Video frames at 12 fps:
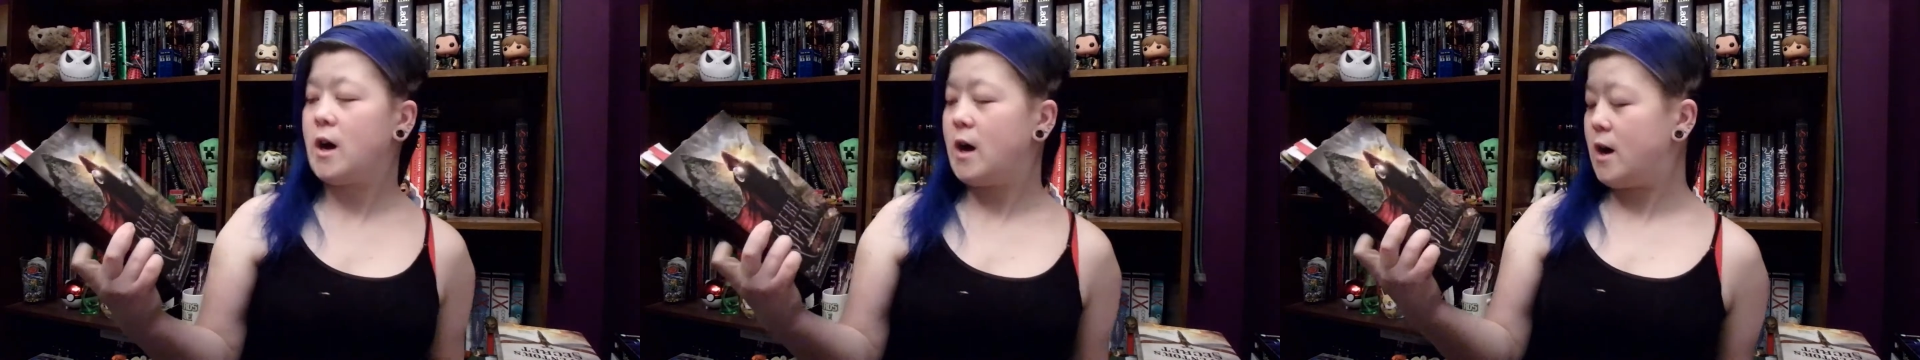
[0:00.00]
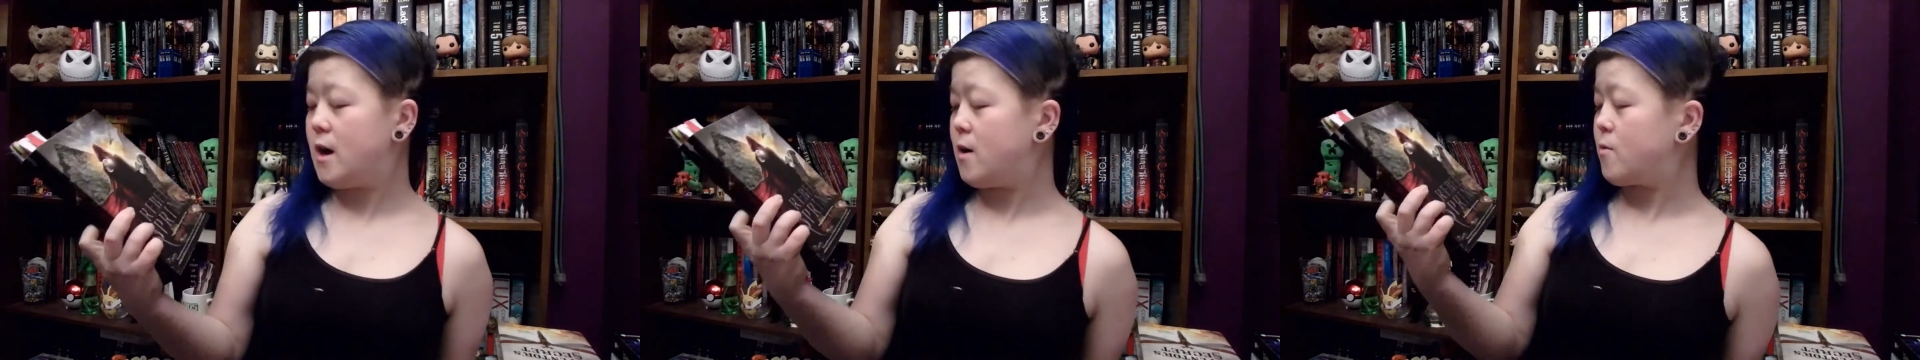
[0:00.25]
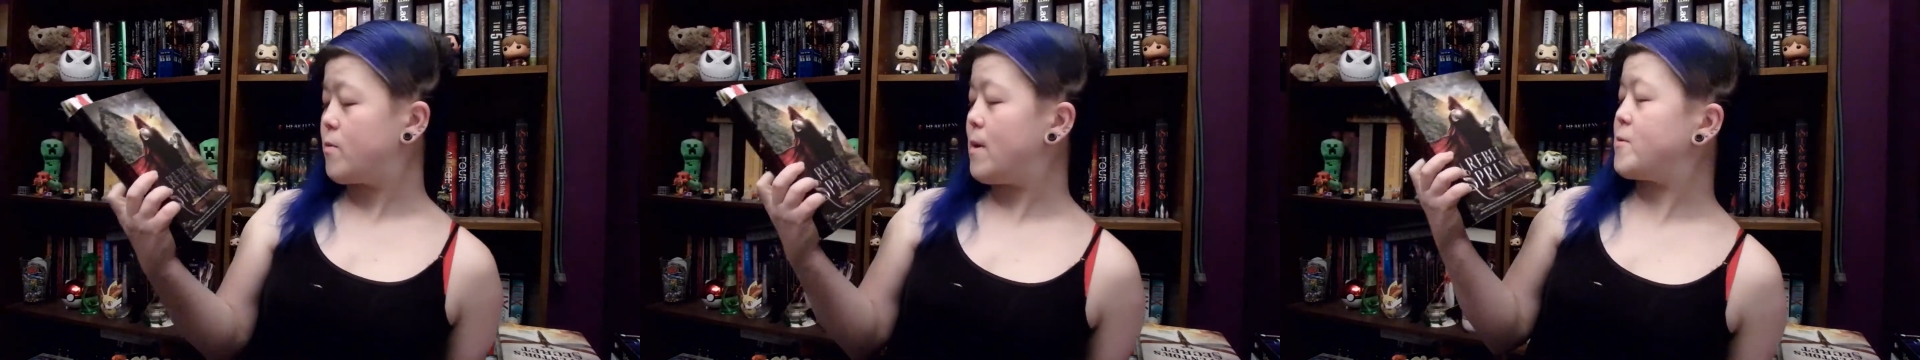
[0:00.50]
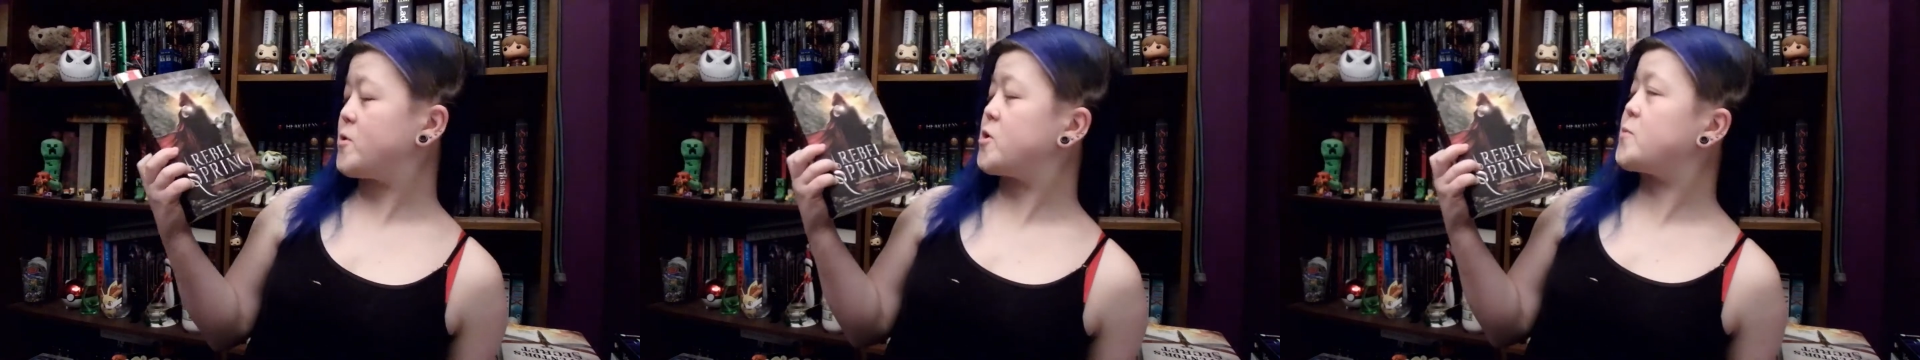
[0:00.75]

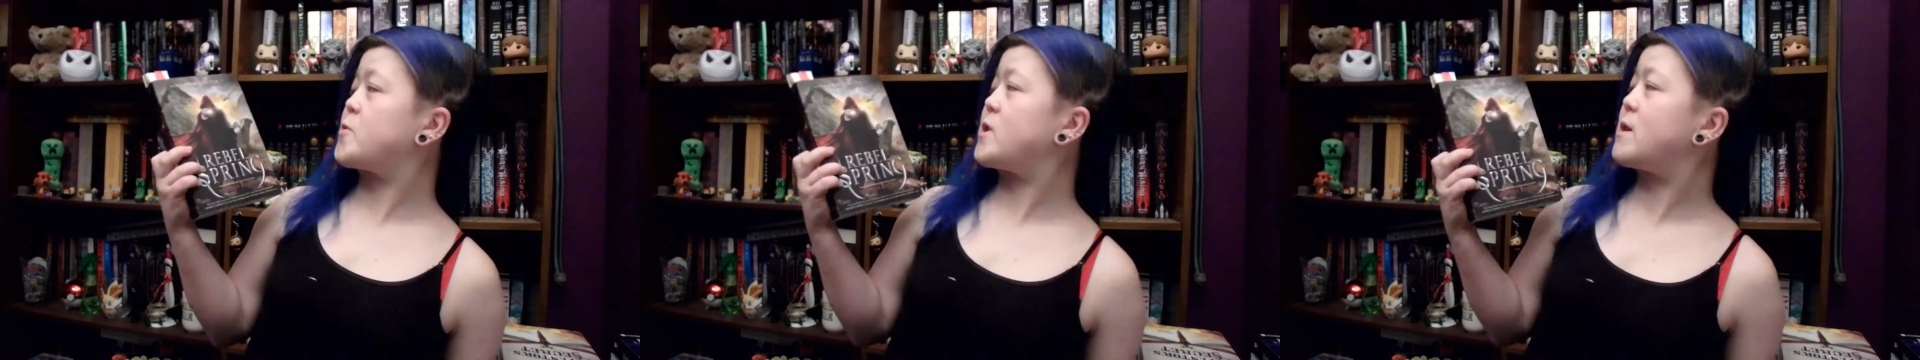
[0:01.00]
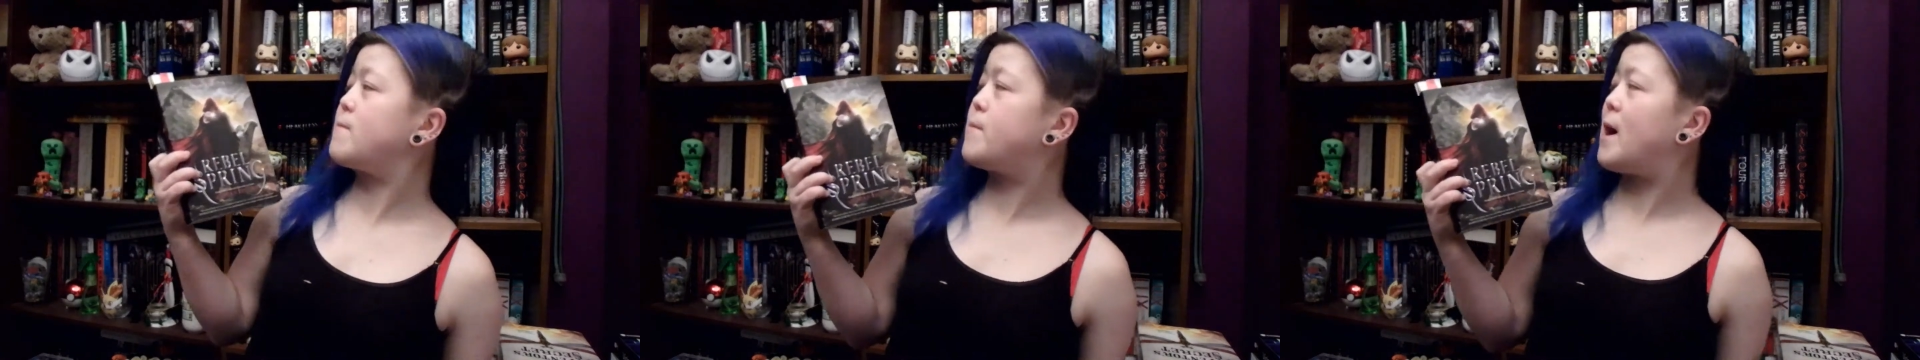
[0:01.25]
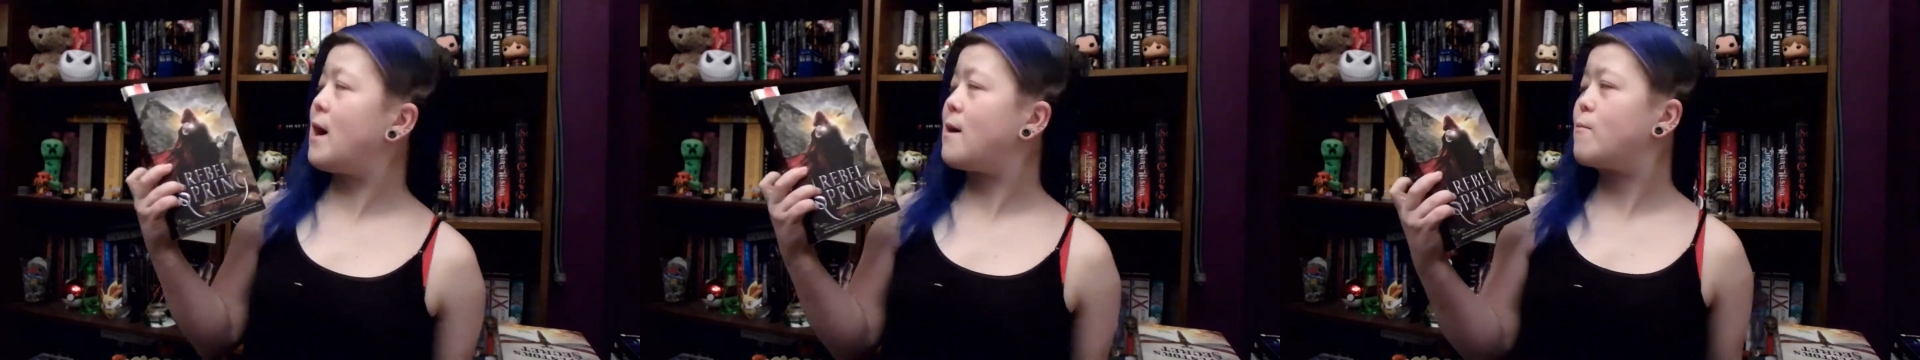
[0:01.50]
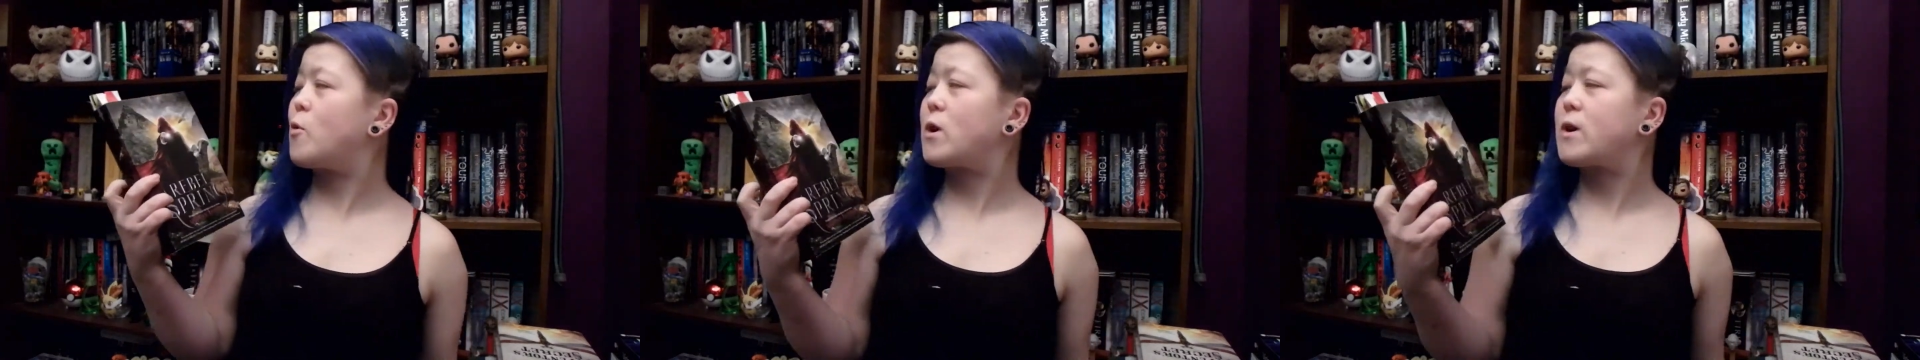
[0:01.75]
Rebel Spring
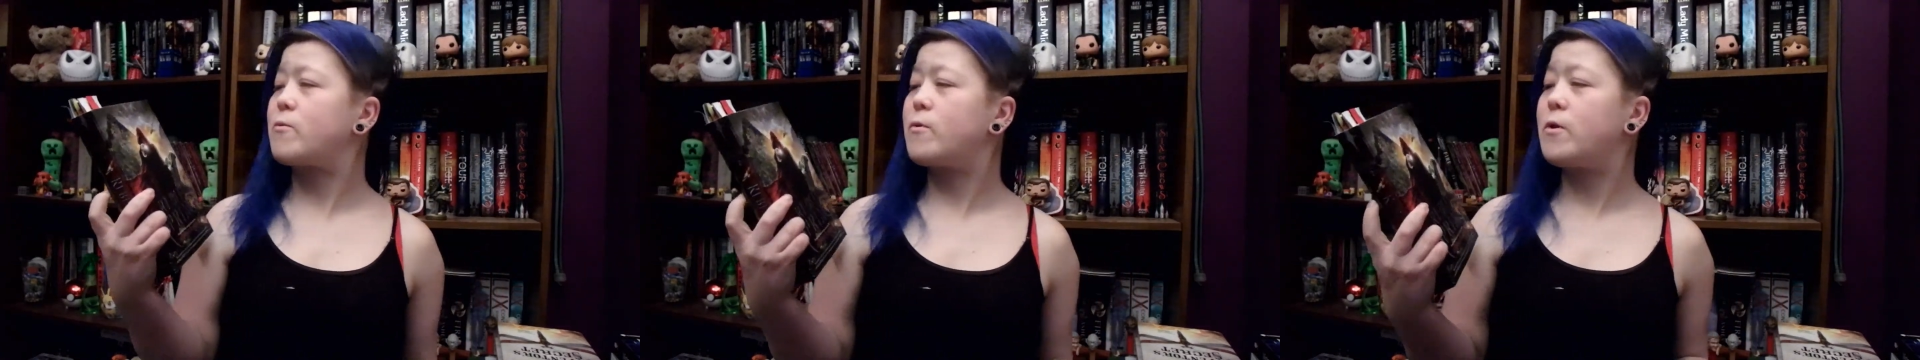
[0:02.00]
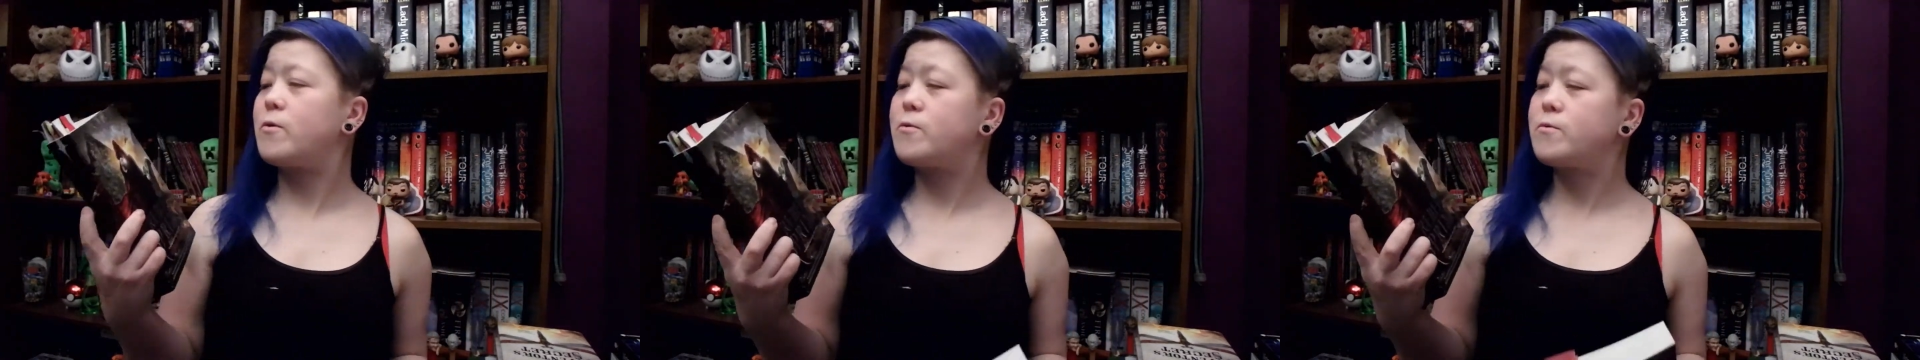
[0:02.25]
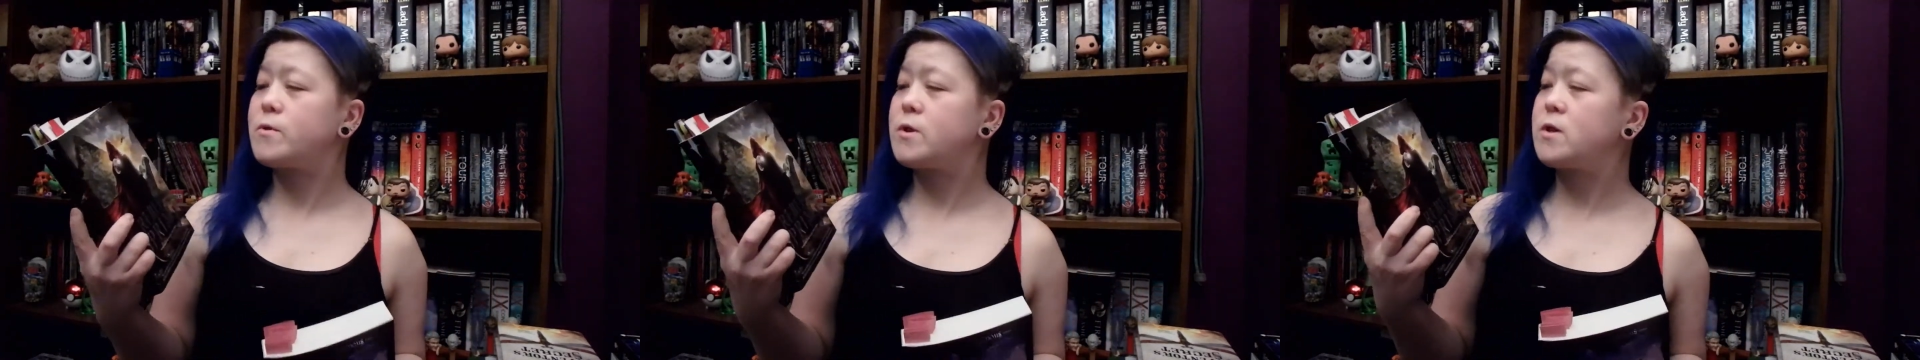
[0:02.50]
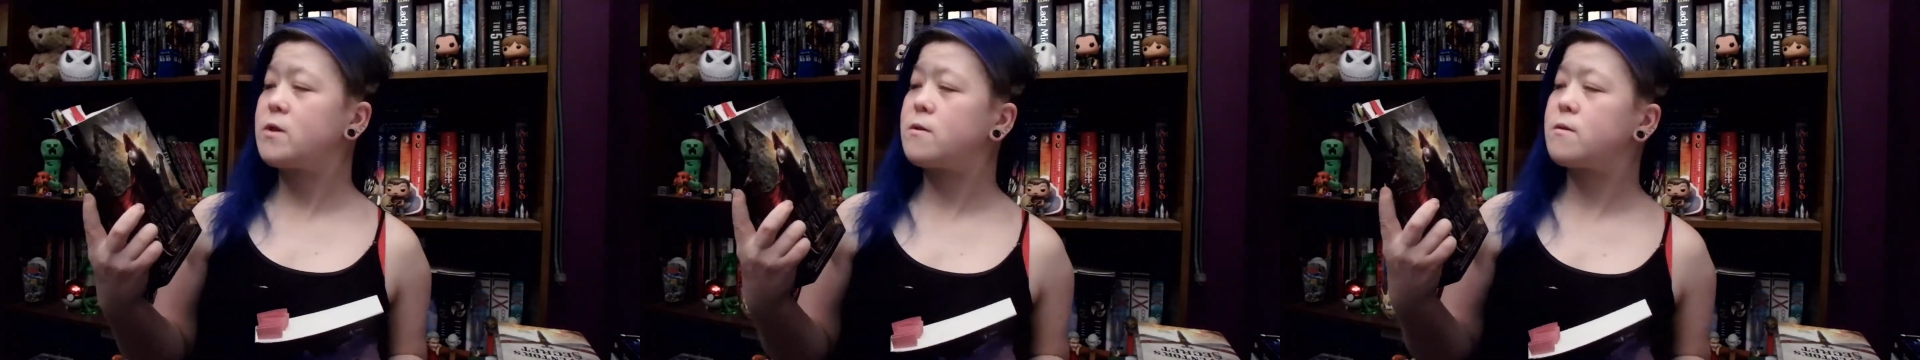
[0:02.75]
by Morgan
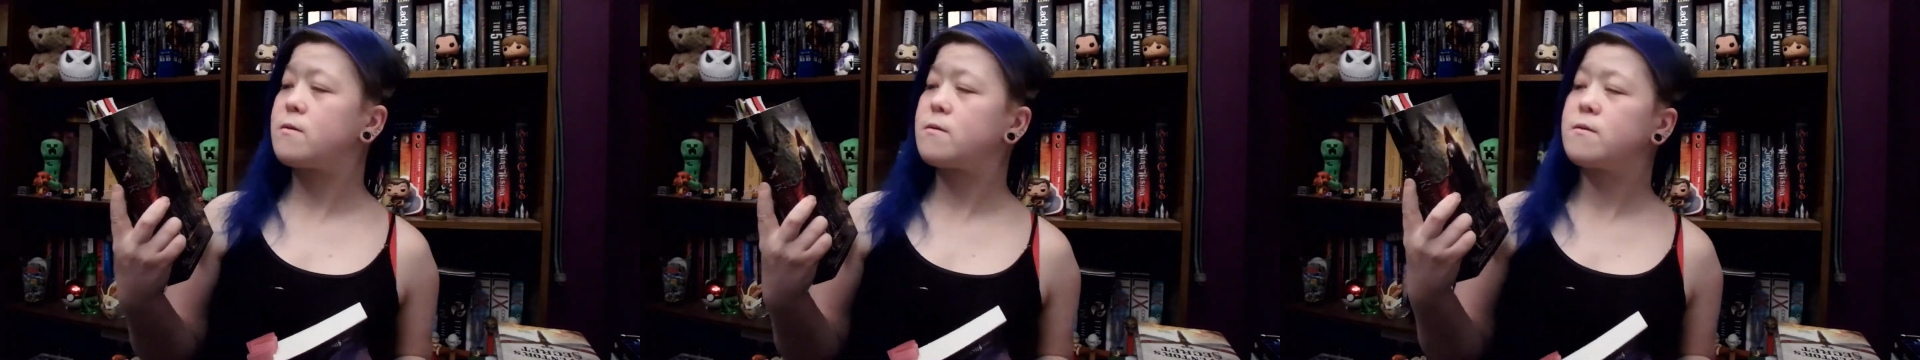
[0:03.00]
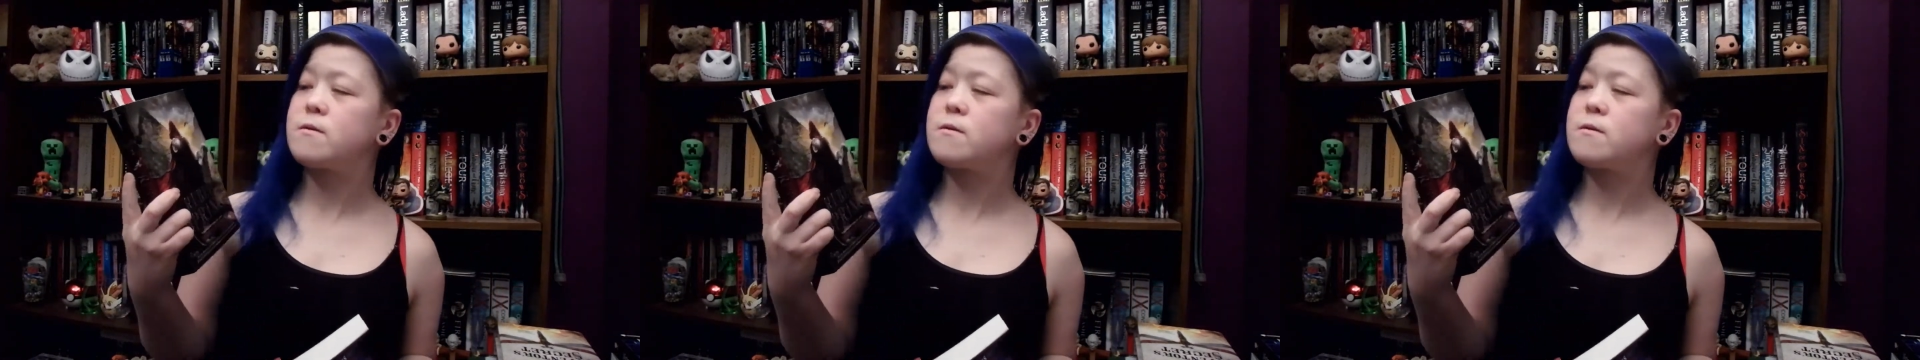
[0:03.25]
Rhodes